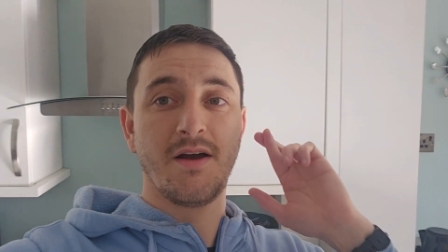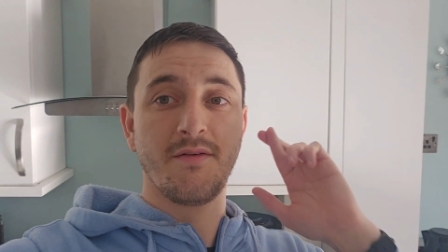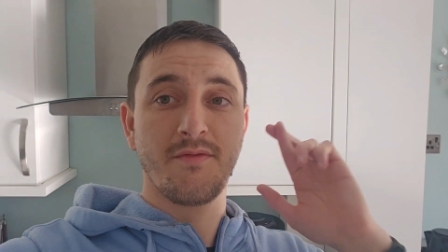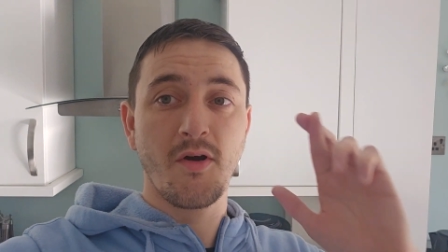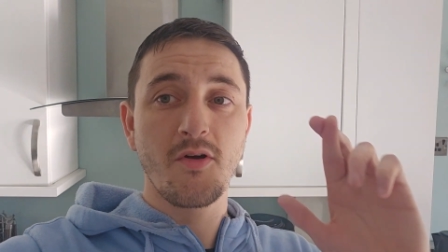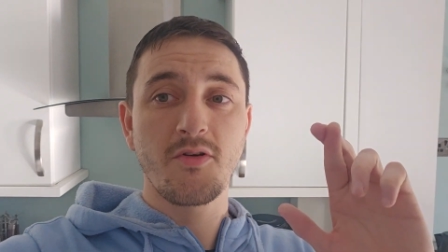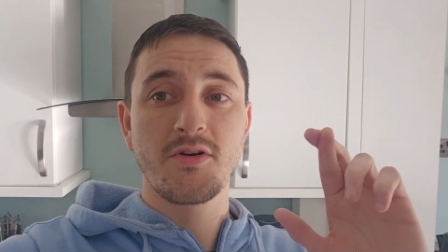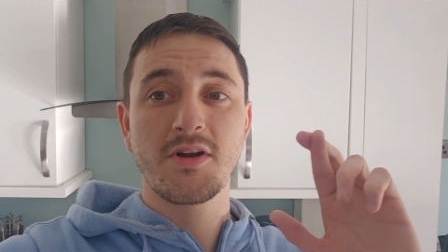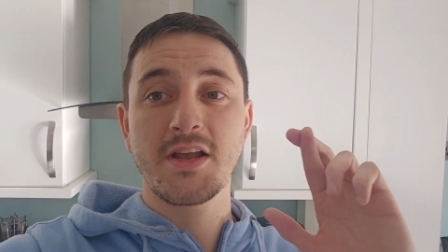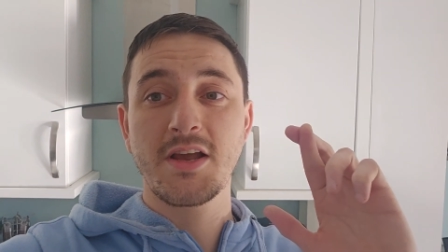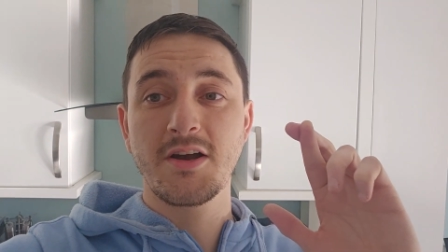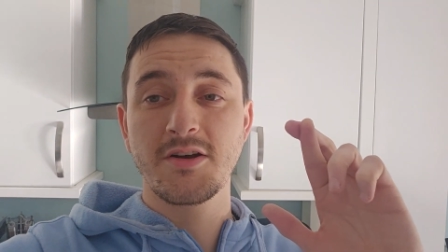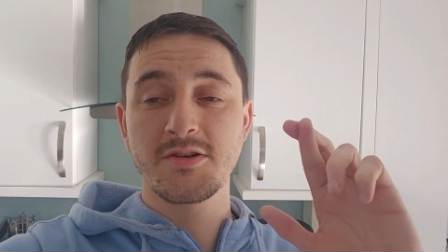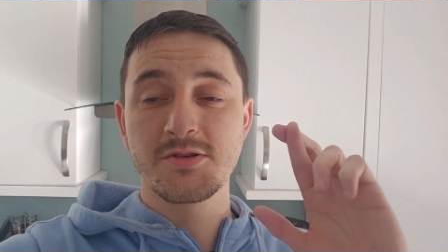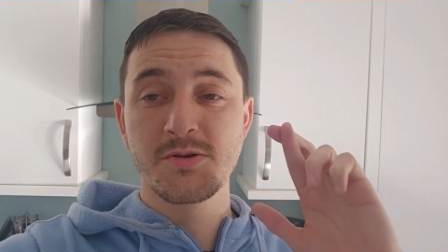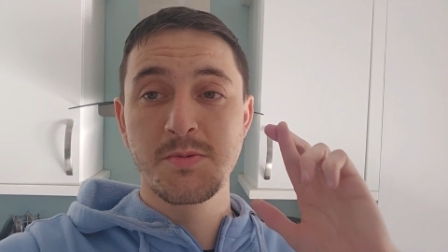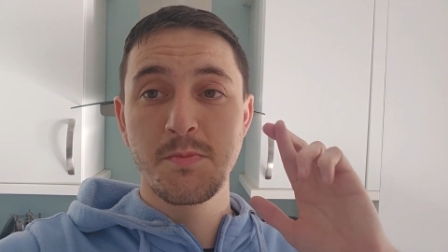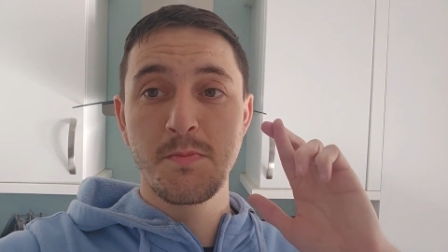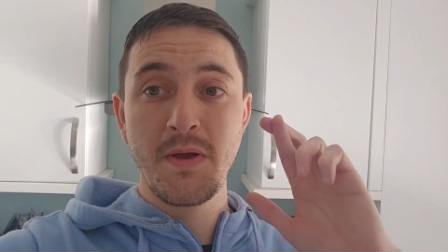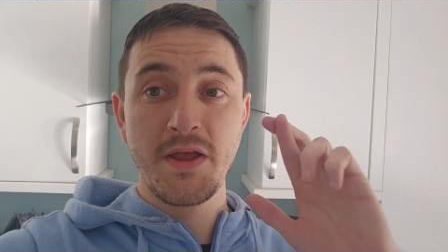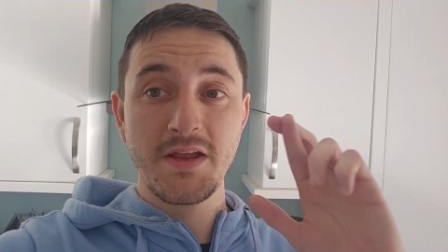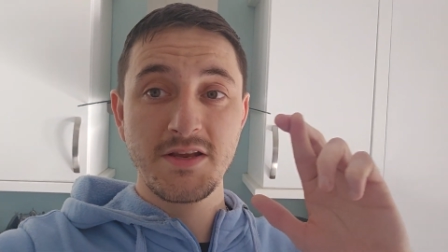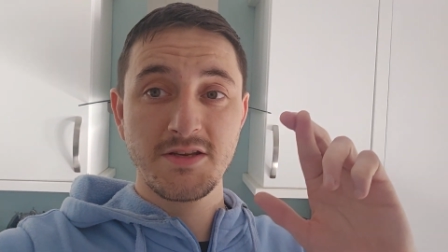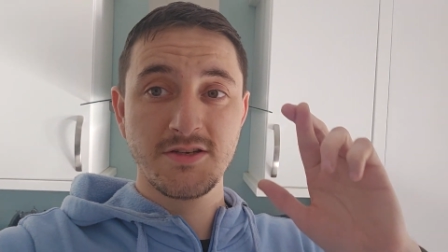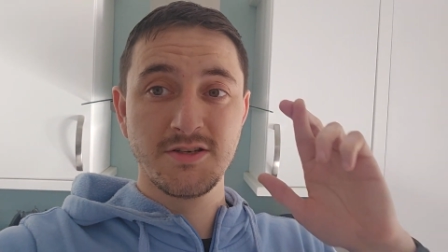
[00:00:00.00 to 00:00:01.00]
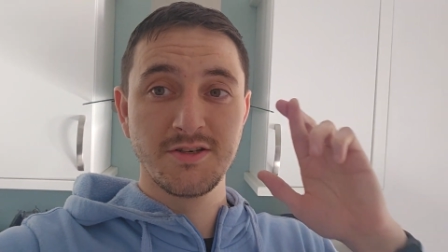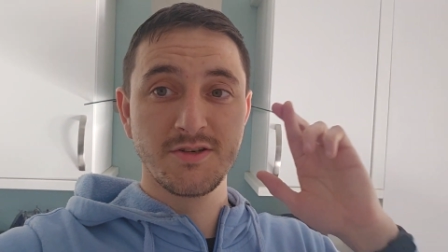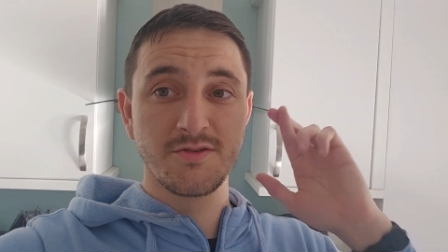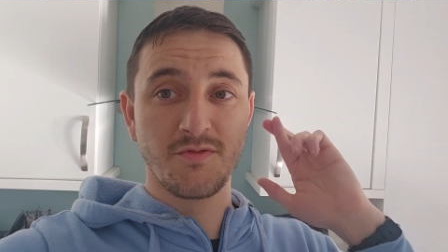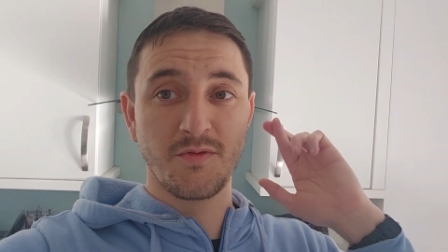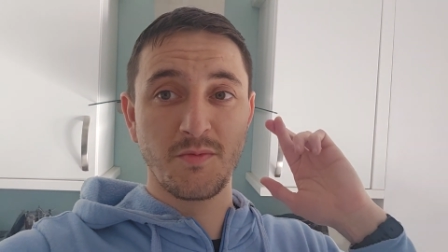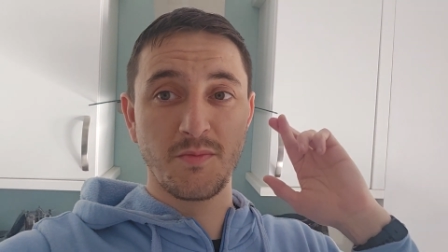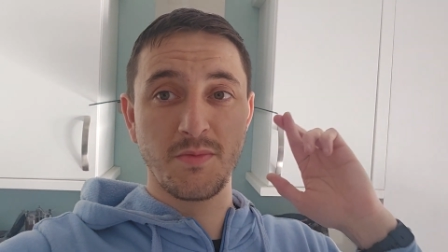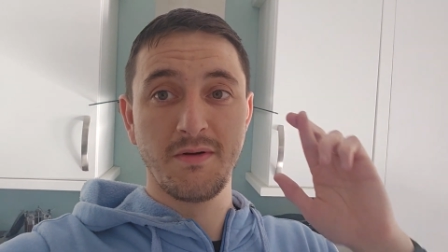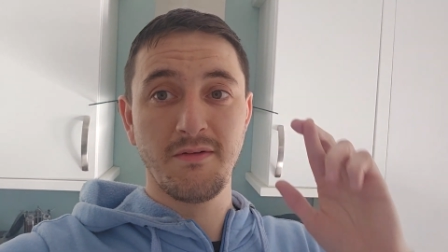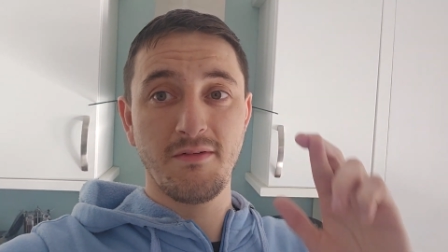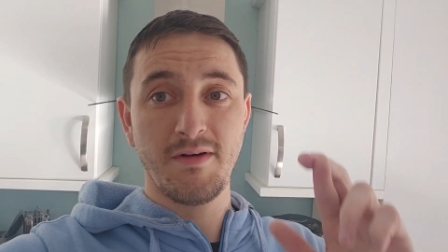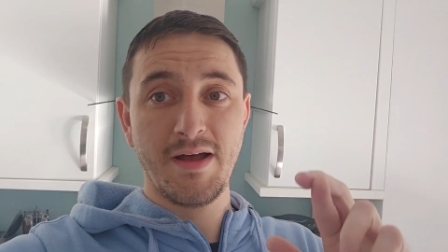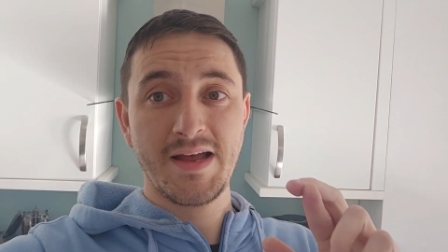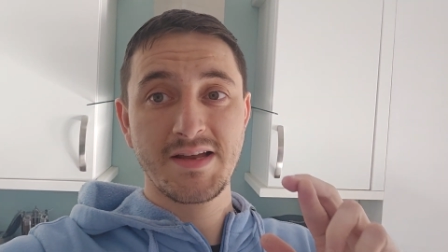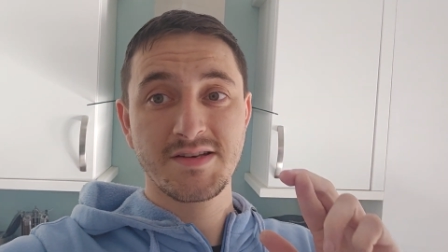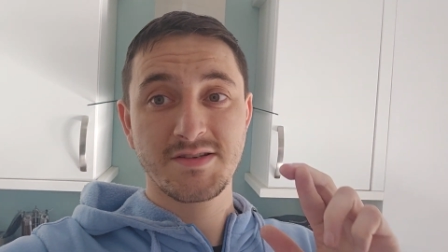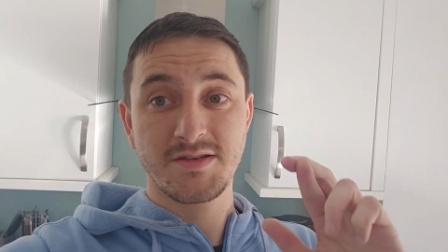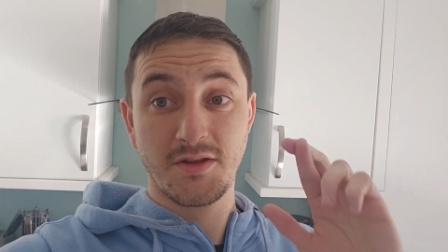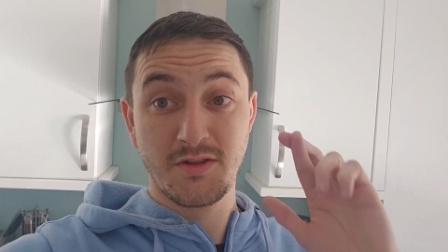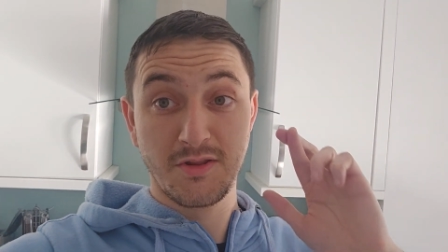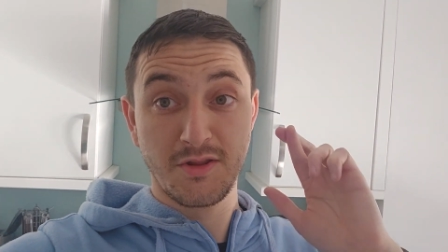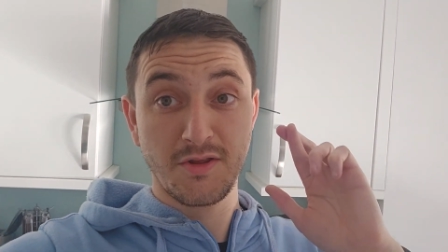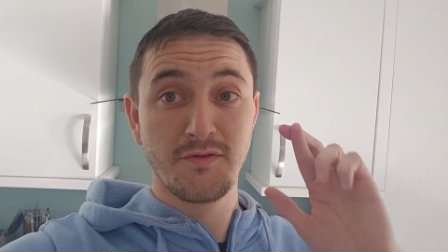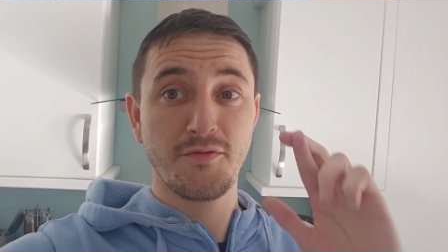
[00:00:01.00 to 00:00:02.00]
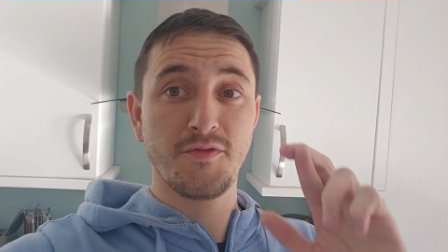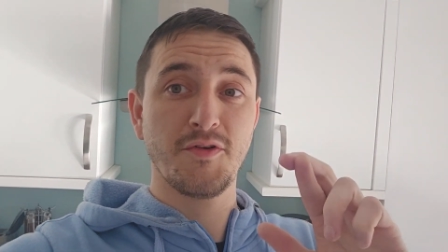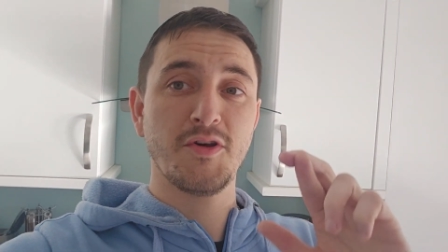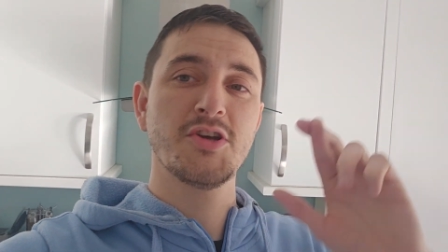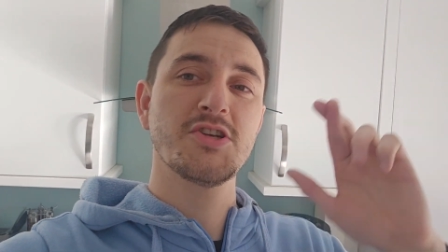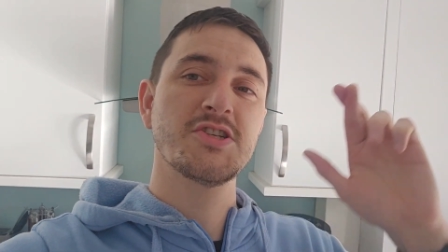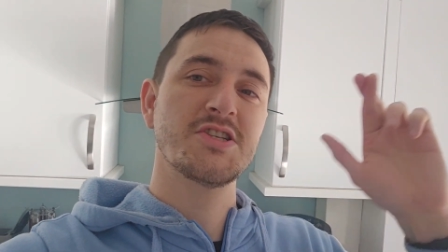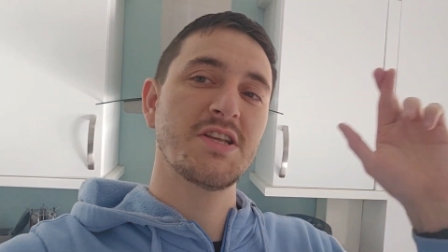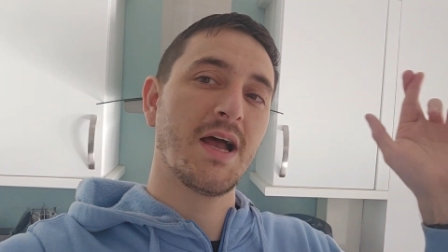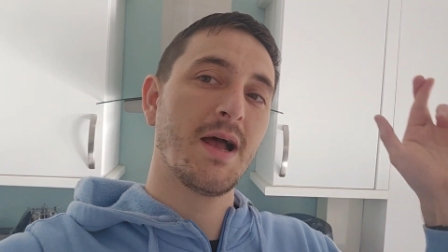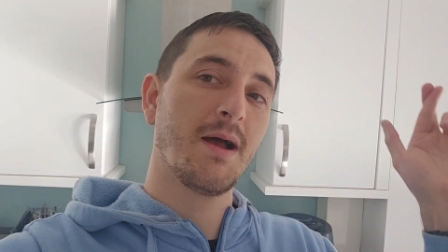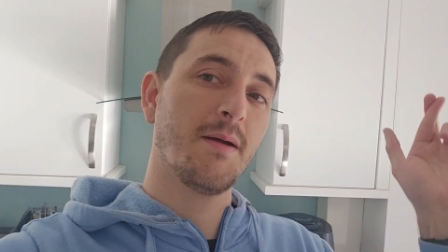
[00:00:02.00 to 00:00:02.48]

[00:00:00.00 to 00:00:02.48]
I've already got some pictures from the first